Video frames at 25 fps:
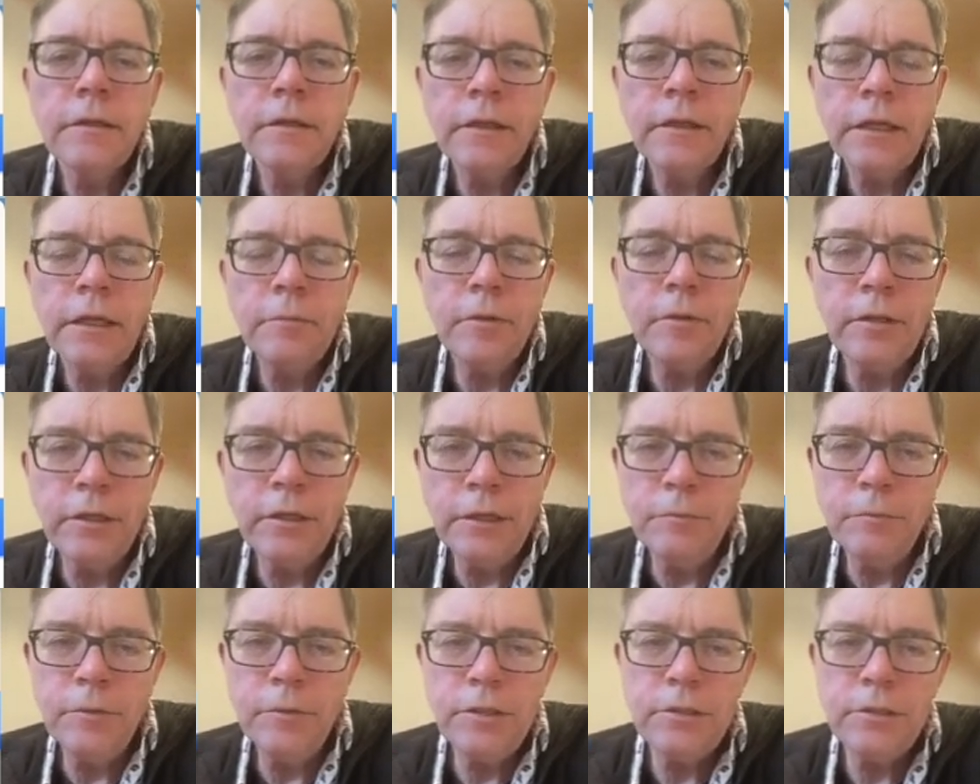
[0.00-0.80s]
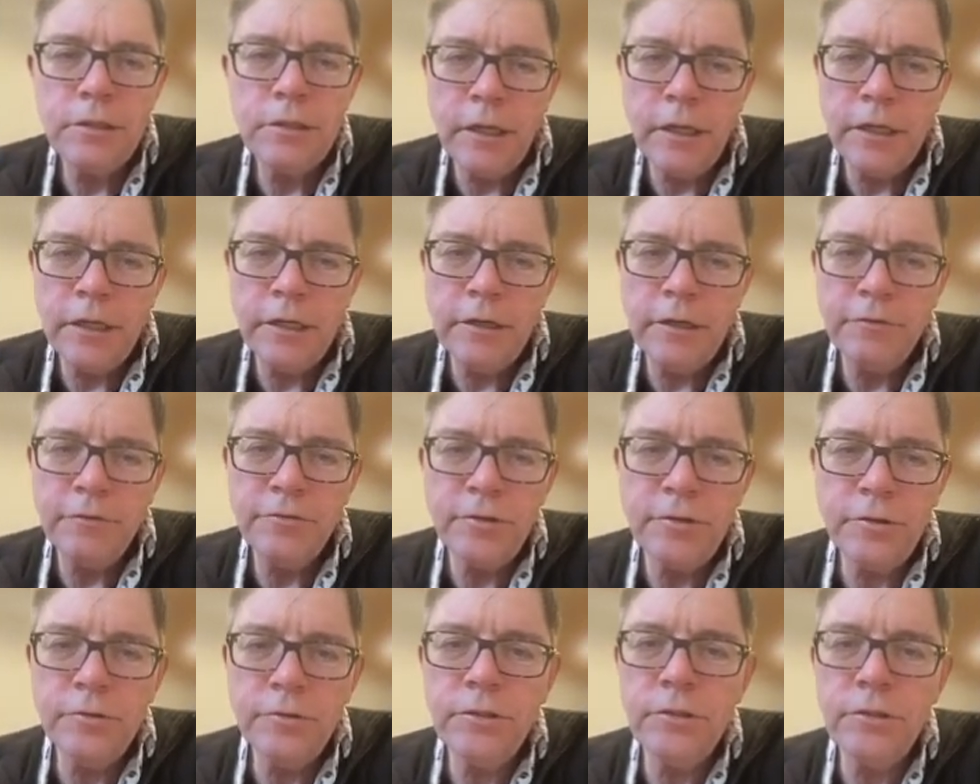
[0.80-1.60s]
label an image like
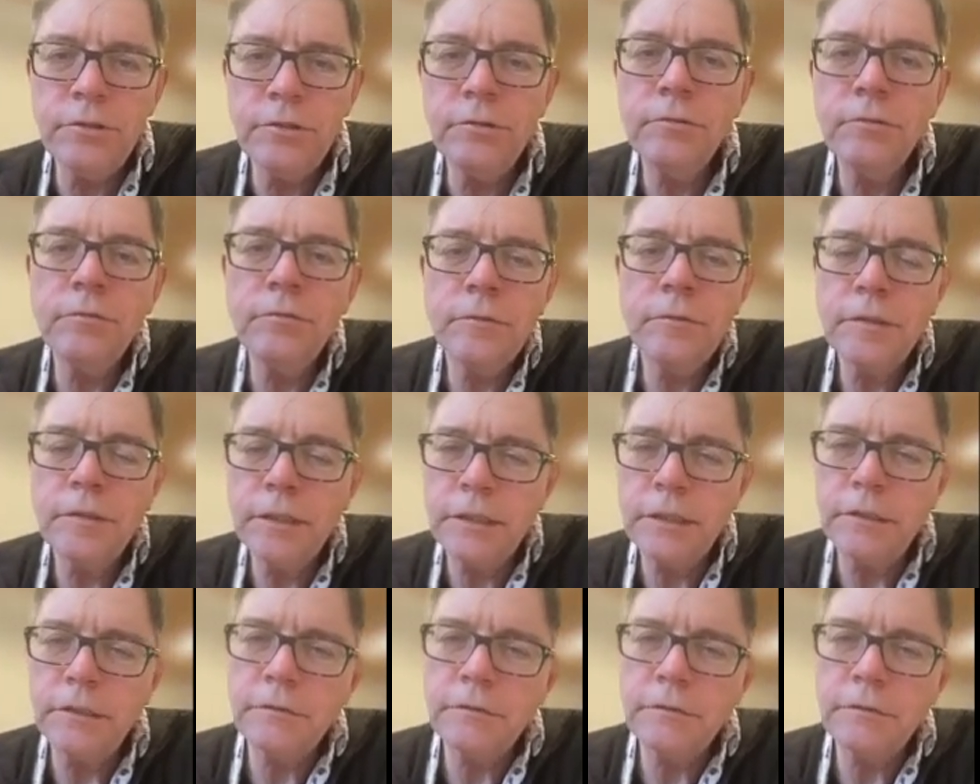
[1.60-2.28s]
I've showed you.